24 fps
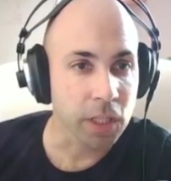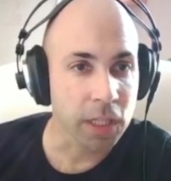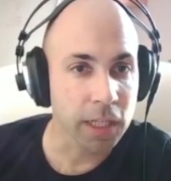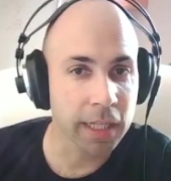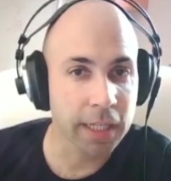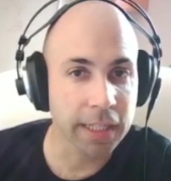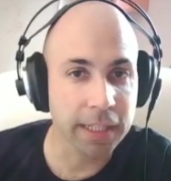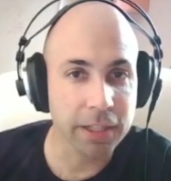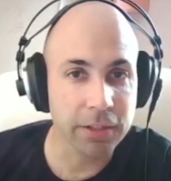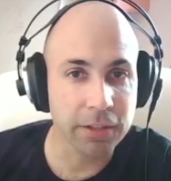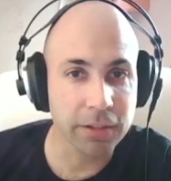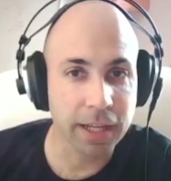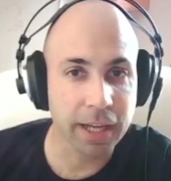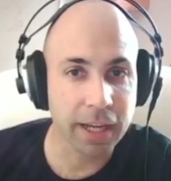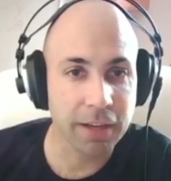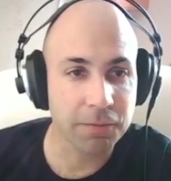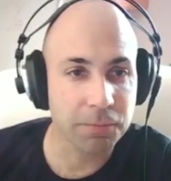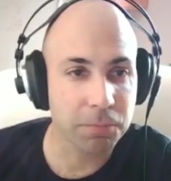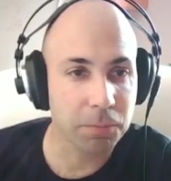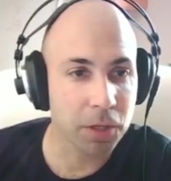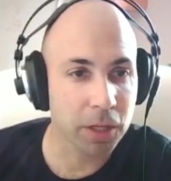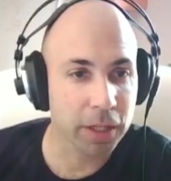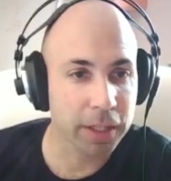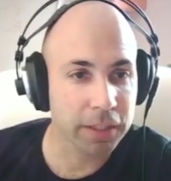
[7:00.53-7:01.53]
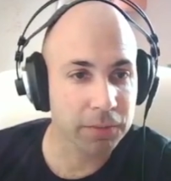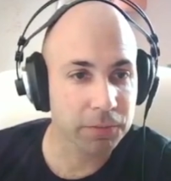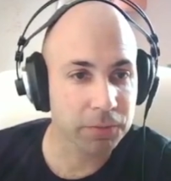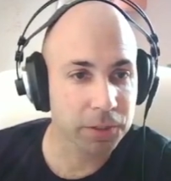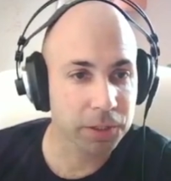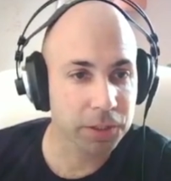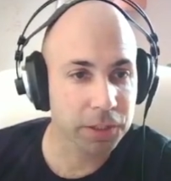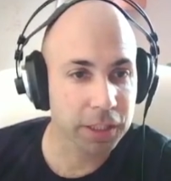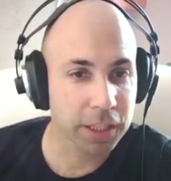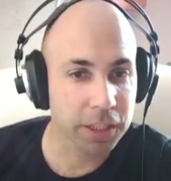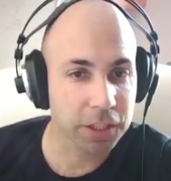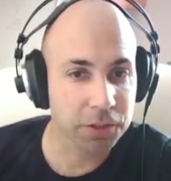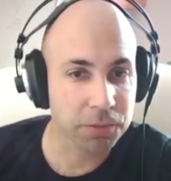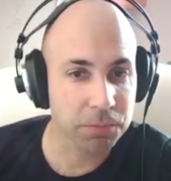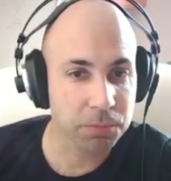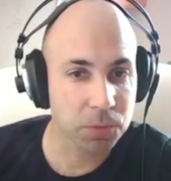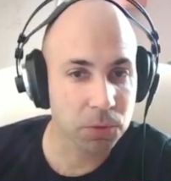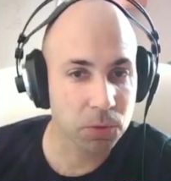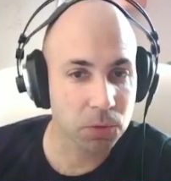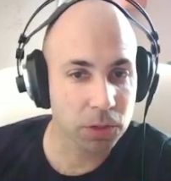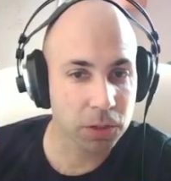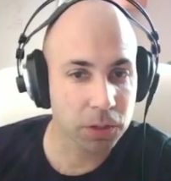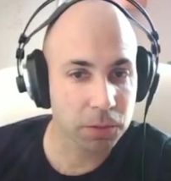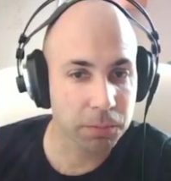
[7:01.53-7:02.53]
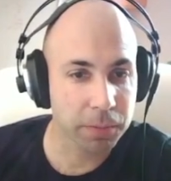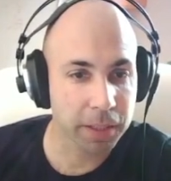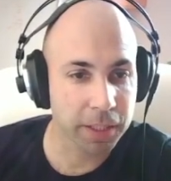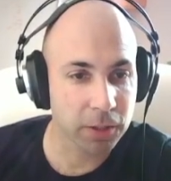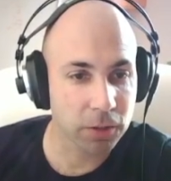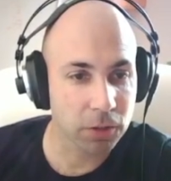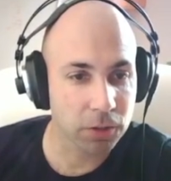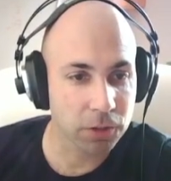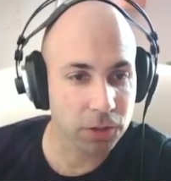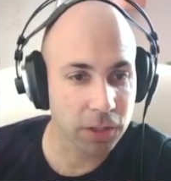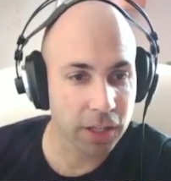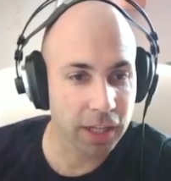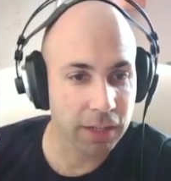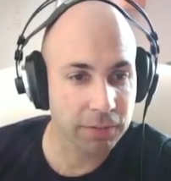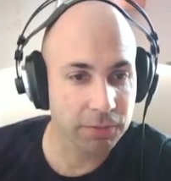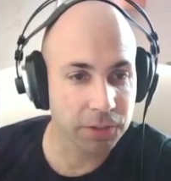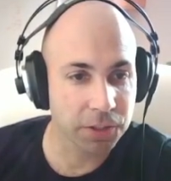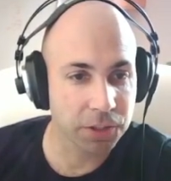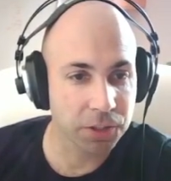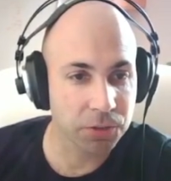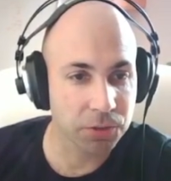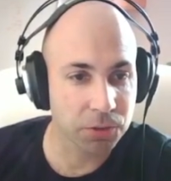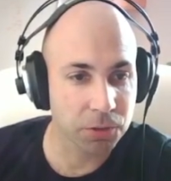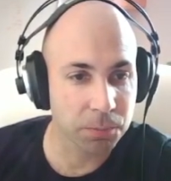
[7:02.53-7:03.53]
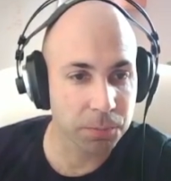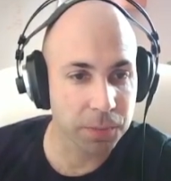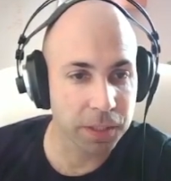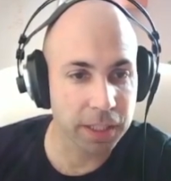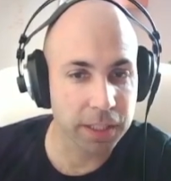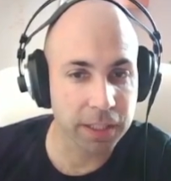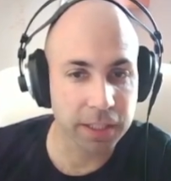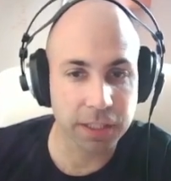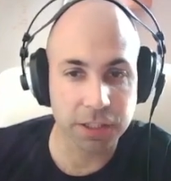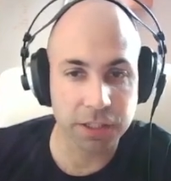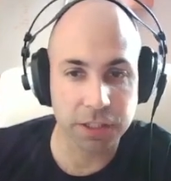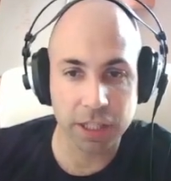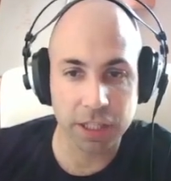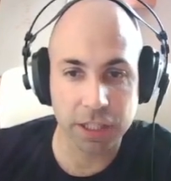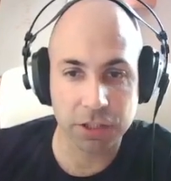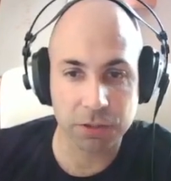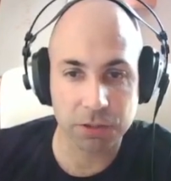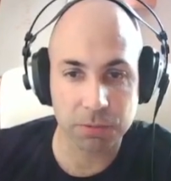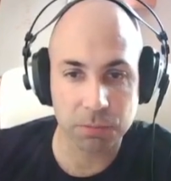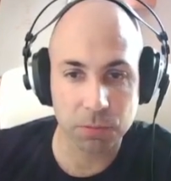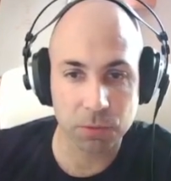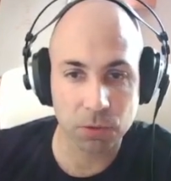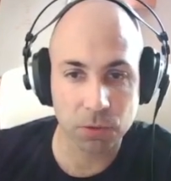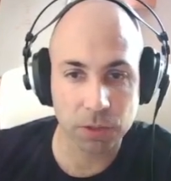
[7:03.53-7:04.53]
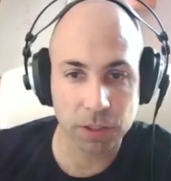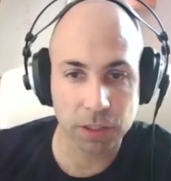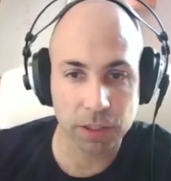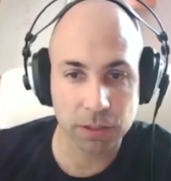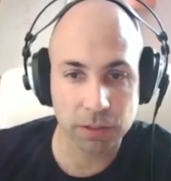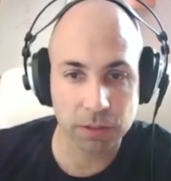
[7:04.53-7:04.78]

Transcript: And here I have market for injection molding, but I also have the European injection mold.